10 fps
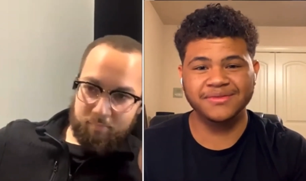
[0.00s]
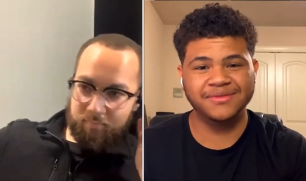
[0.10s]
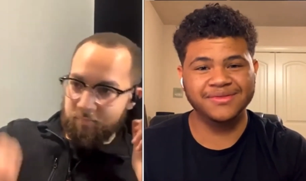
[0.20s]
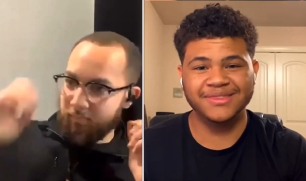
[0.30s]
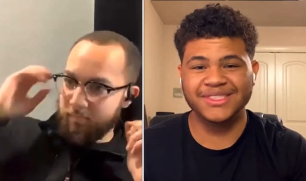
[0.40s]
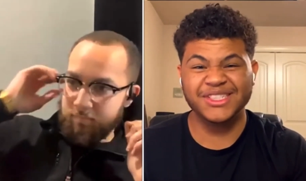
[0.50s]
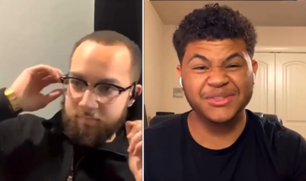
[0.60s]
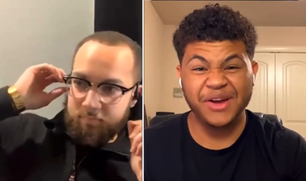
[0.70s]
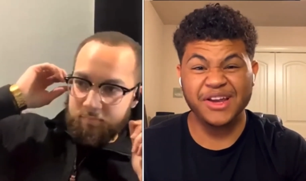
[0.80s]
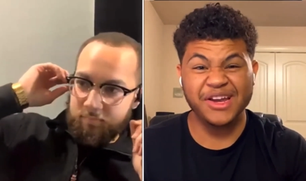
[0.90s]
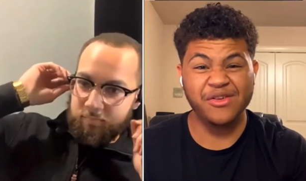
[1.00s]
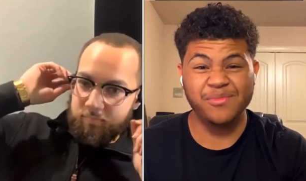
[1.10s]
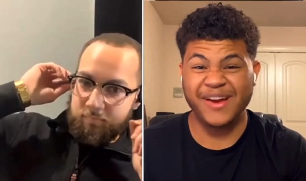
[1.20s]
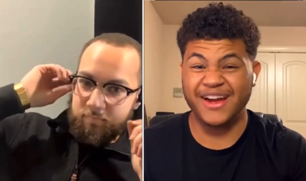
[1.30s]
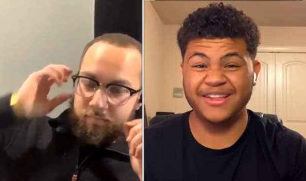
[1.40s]
Speaker 1: Straight and narrow
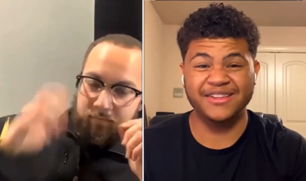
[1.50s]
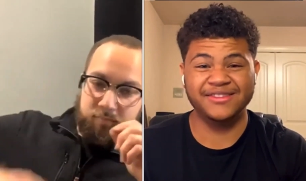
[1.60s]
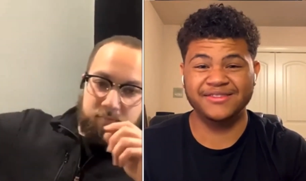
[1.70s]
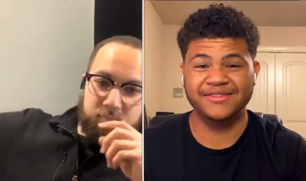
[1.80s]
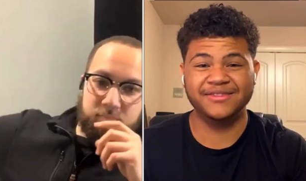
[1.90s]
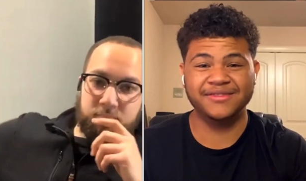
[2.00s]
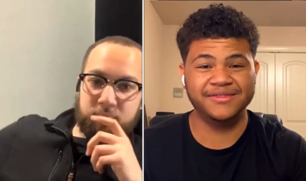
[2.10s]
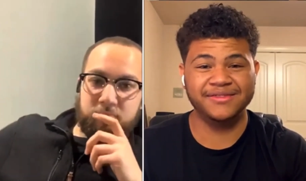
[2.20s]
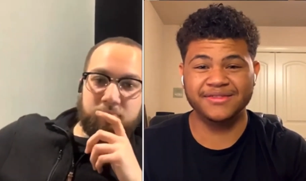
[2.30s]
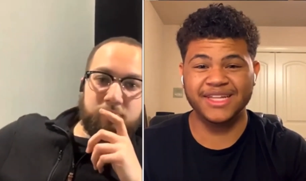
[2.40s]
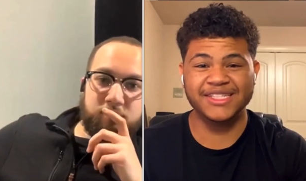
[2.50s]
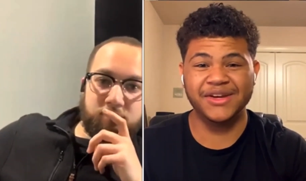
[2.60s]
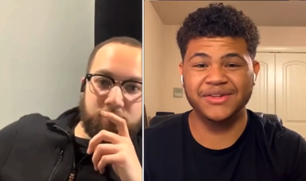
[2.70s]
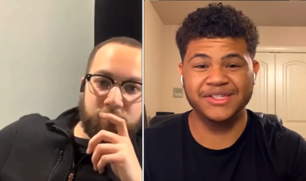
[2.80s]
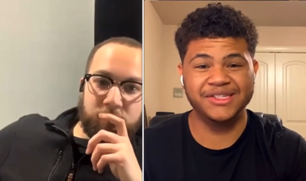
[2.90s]
path. That's how it
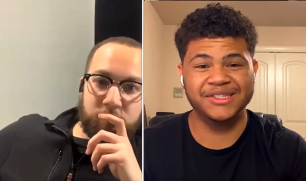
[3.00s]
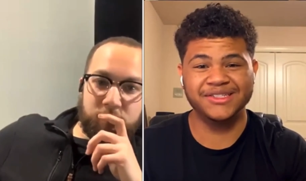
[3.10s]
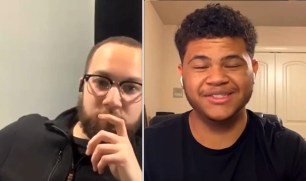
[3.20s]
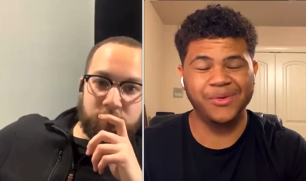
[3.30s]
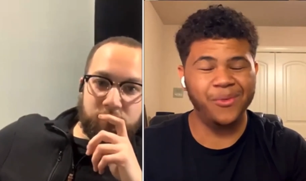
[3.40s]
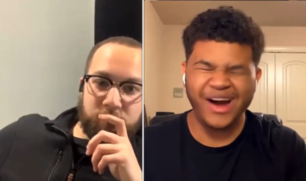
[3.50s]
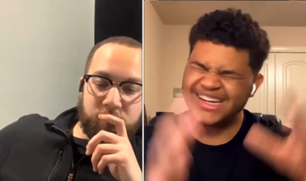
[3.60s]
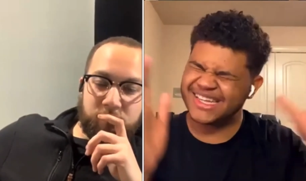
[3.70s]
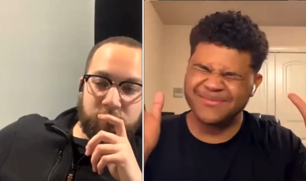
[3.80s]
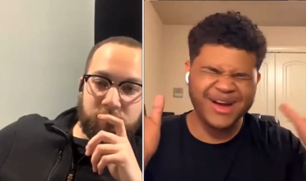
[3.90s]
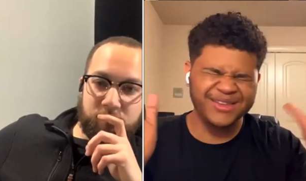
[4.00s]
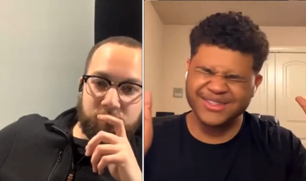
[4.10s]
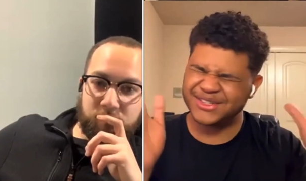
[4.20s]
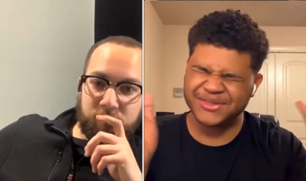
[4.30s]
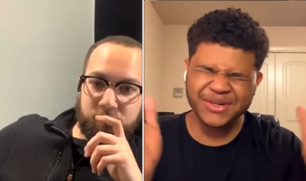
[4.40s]
is. Why does that path to
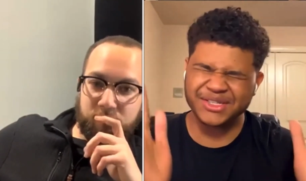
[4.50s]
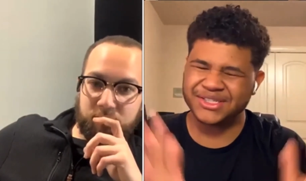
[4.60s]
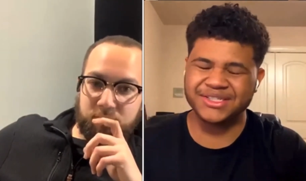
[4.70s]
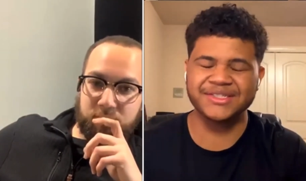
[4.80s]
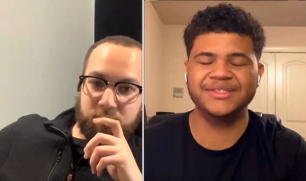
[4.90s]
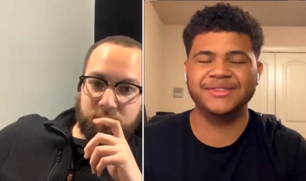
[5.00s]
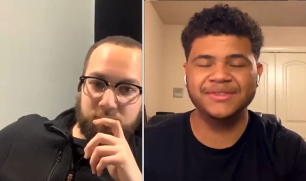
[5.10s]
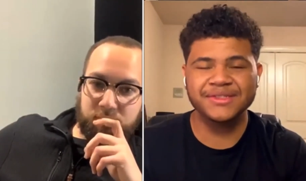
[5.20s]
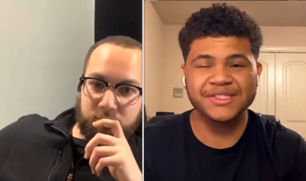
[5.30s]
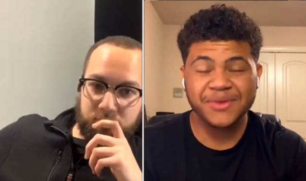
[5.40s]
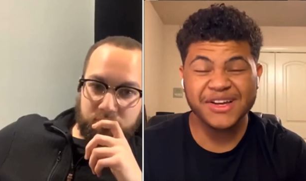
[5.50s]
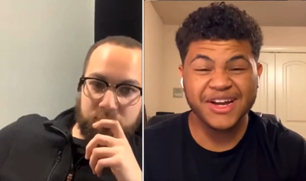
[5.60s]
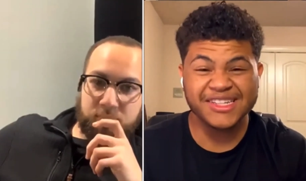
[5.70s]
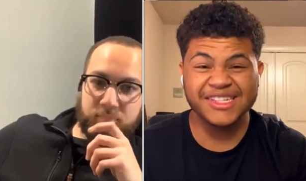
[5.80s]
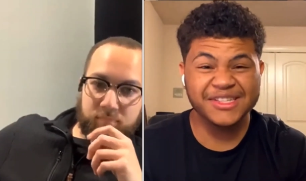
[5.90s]
destruction? That's why you got to
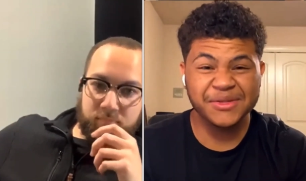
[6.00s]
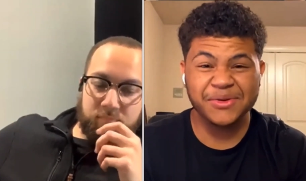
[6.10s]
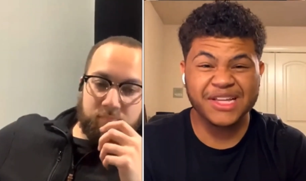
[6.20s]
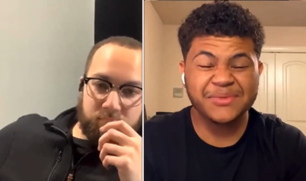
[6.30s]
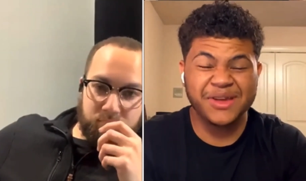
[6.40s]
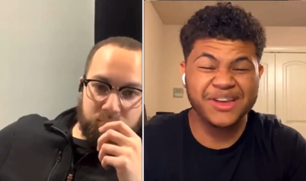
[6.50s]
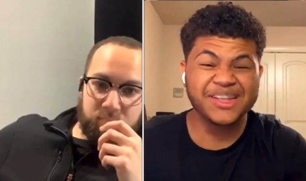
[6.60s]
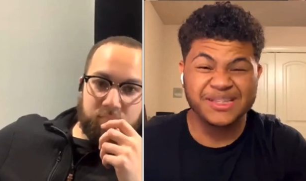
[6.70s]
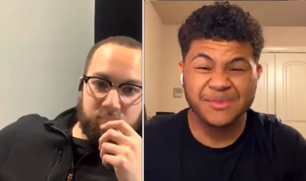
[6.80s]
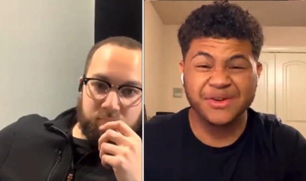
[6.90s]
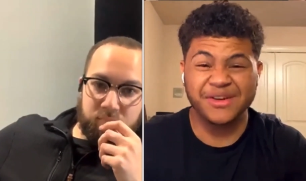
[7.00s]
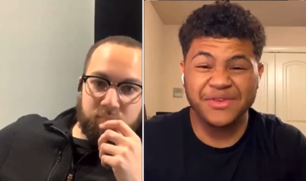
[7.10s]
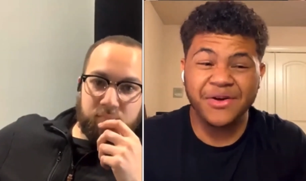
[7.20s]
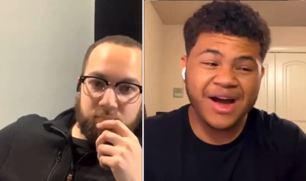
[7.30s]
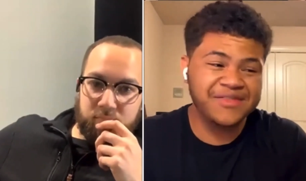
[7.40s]
seek the Lord. That's why you need the Spirit. If you don't
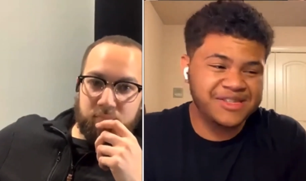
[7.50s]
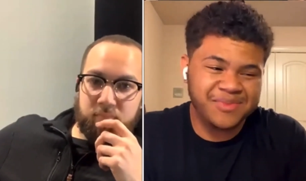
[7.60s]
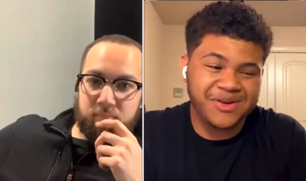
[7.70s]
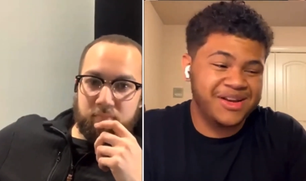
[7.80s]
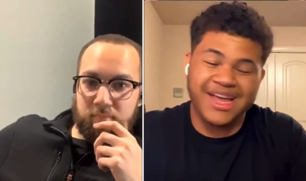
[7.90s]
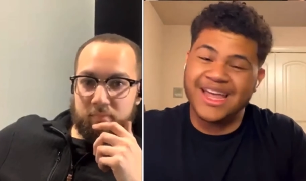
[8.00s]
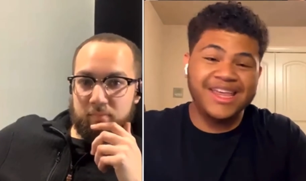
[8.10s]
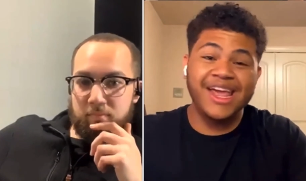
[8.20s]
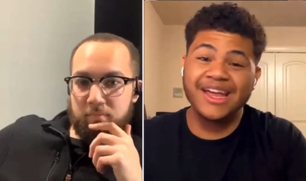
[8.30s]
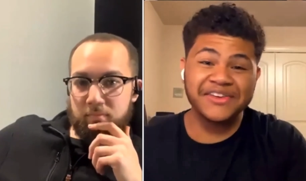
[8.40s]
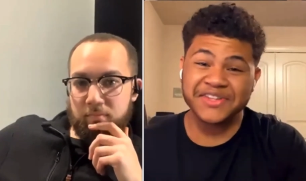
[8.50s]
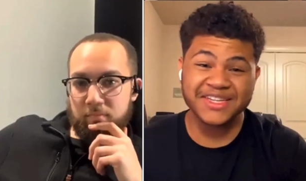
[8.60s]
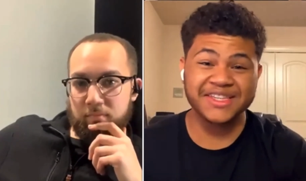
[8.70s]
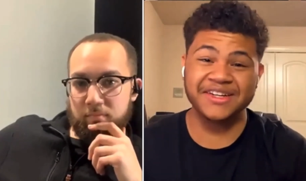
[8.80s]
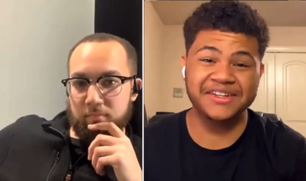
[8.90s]
have the Spirit, you ain't going to get
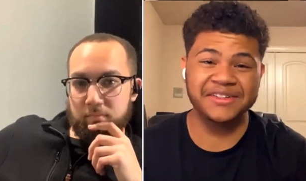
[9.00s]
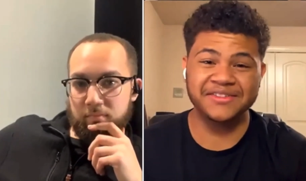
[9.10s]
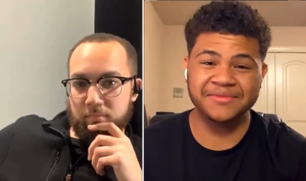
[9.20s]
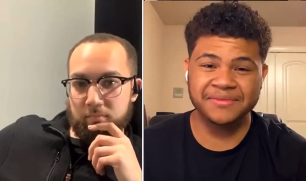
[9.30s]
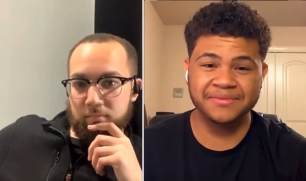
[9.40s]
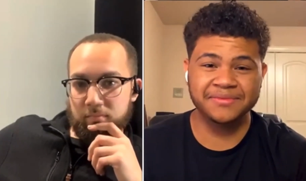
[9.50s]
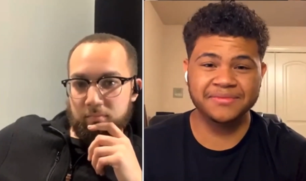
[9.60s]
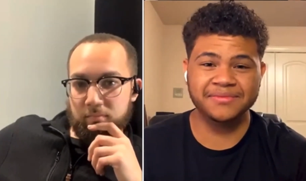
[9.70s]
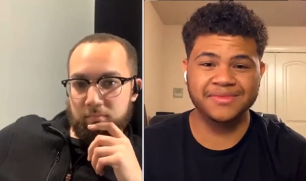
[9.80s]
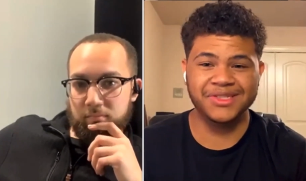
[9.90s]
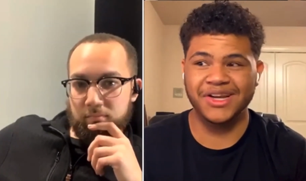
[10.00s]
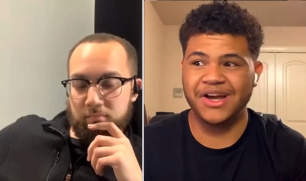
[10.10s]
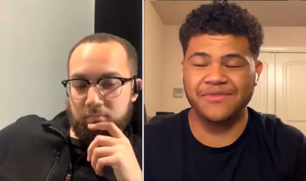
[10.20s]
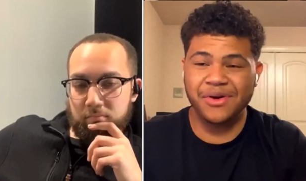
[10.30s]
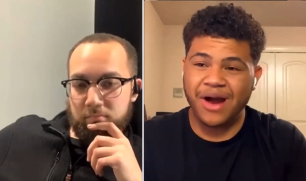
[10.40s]
there. You're not. If you
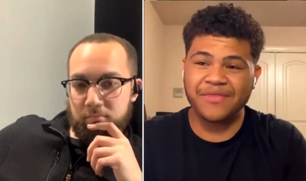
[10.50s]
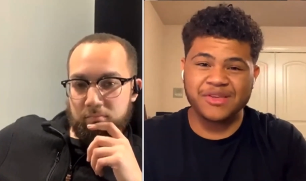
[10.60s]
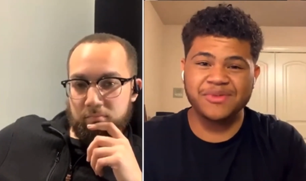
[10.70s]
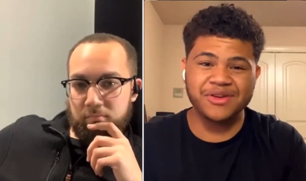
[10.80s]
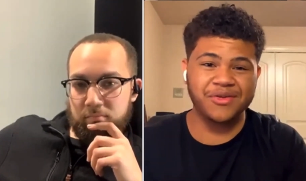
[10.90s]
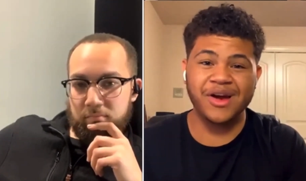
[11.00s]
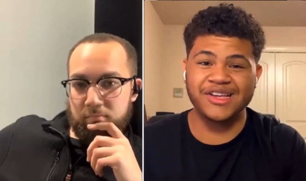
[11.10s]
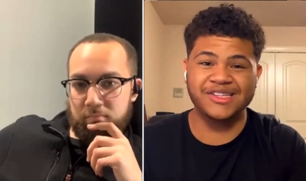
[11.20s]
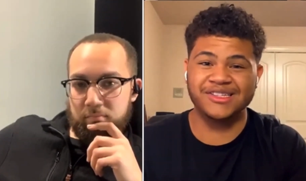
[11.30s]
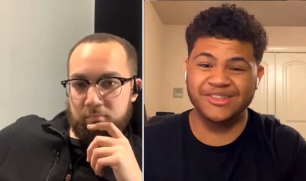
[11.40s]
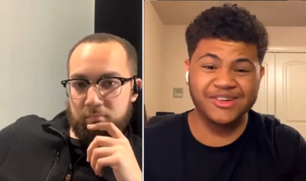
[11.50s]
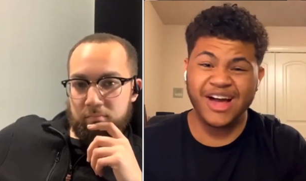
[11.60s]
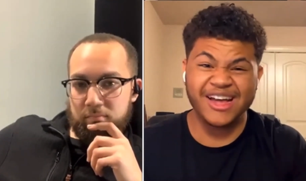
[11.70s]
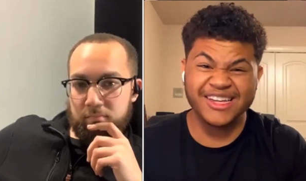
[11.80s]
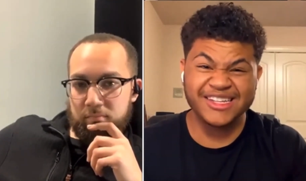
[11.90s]
don't have the Spirit of Christ, you're not
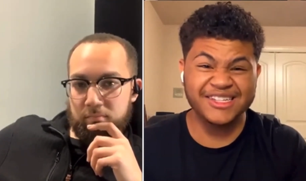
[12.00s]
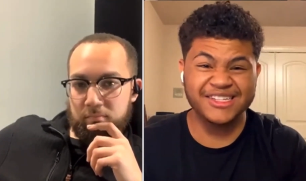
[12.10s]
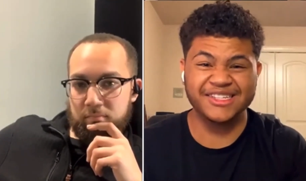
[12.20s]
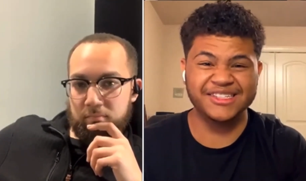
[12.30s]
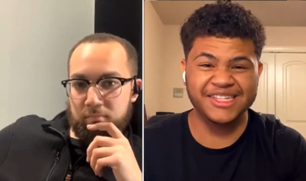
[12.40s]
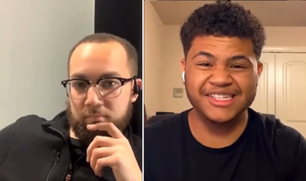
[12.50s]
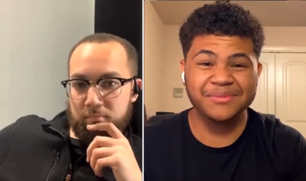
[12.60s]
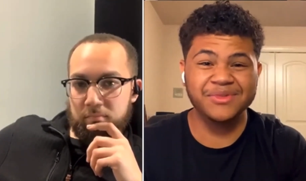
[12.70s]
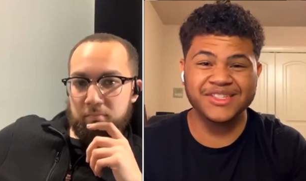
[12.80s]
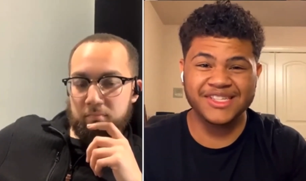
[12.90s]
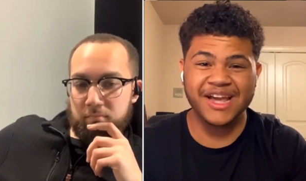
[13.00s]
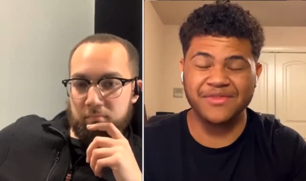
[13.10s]
His. It's simple as that. If you're not